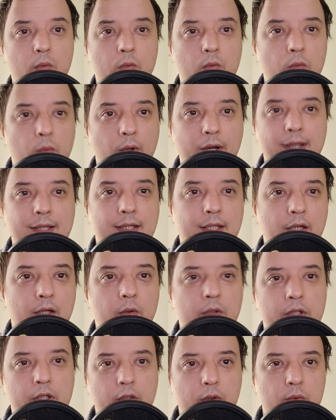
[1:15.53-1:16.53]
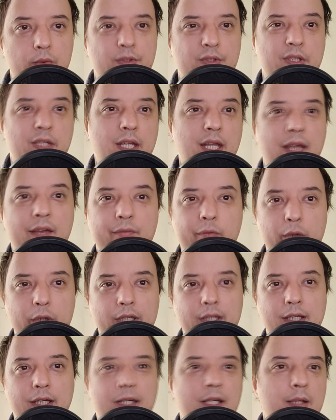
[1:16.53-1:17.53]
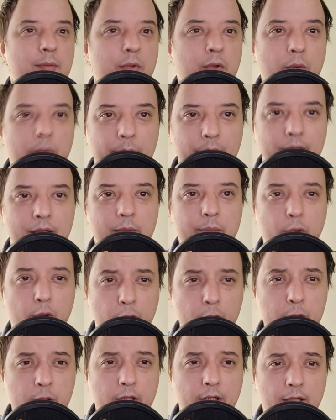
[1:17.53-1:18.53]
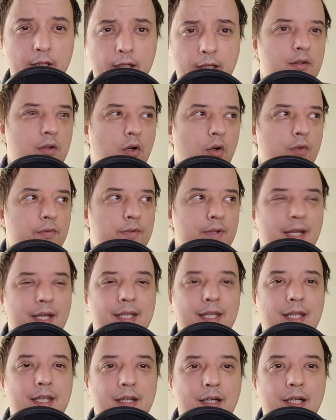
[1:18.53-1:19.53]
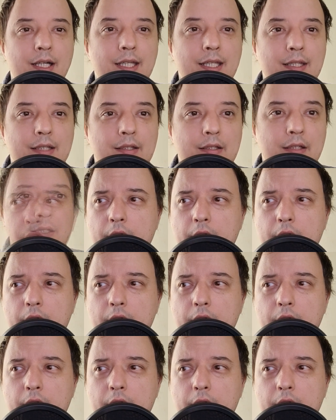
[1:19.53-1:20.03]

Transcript: right now and use it every time you make a project of any kind.